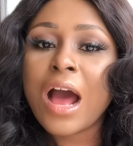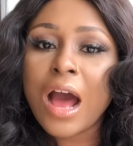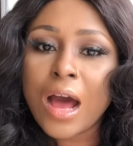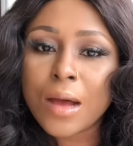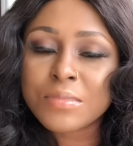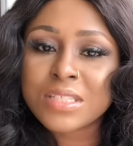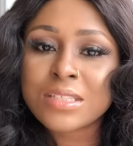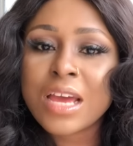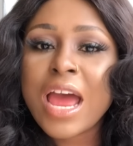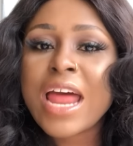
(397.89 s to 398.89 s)
arms,
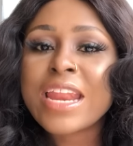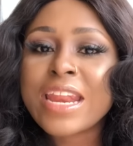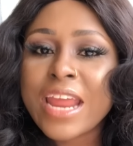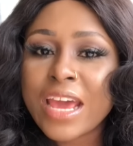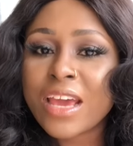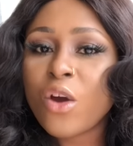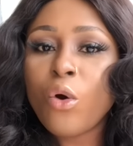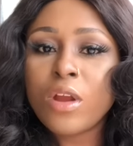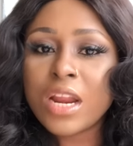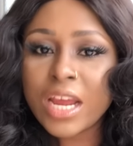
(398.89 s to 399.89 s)
neck,
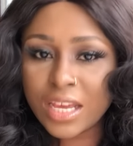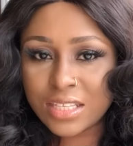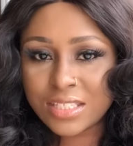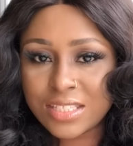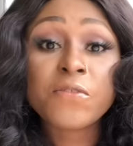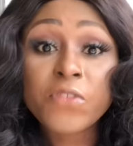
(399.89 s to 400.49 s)
or legs.